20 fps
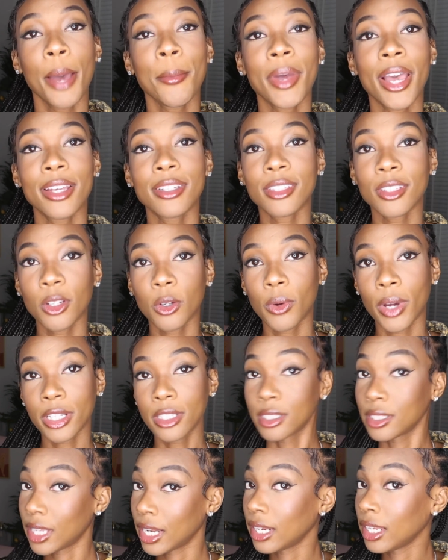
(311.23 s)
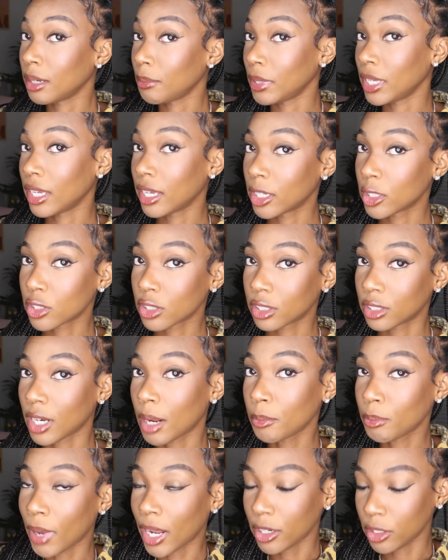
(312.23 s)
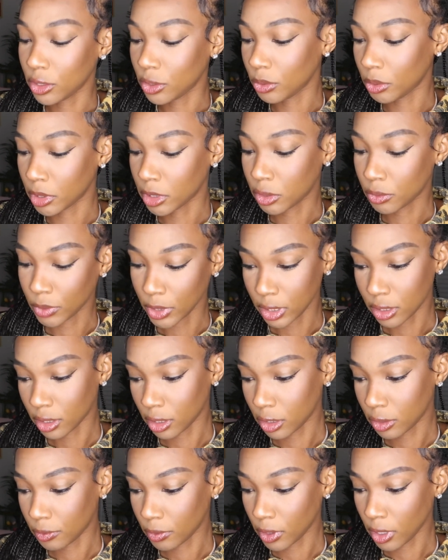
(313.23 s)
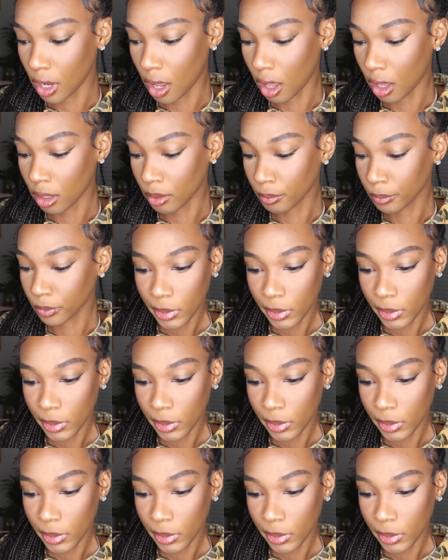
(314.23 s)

I'm asking the questions that need to be answered. I'm about to do this research for y'all.